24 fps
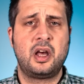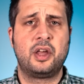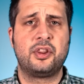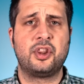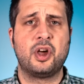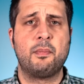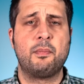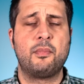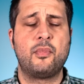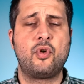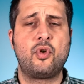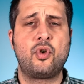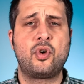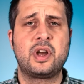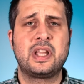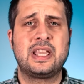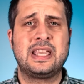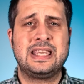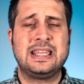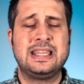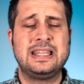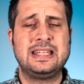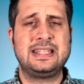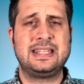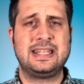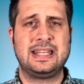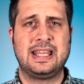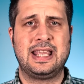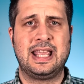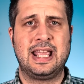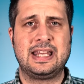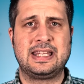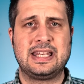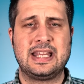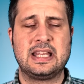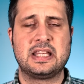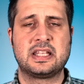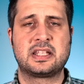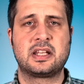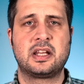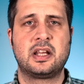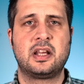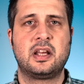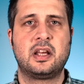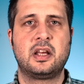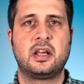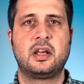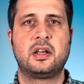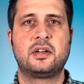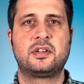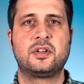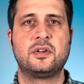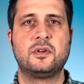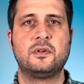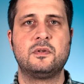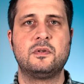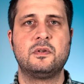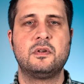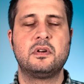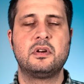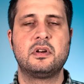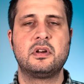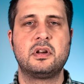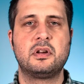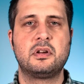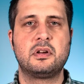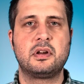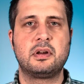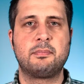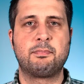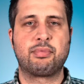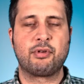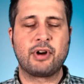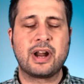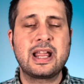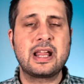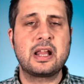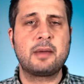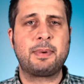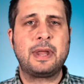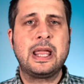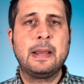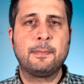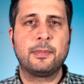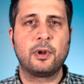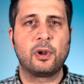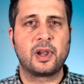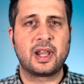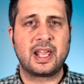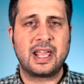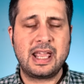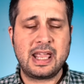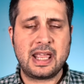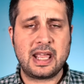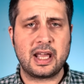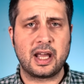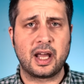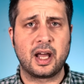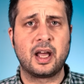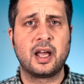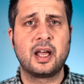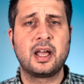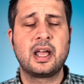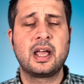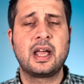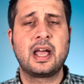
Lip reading: the more easy it is to bring people here.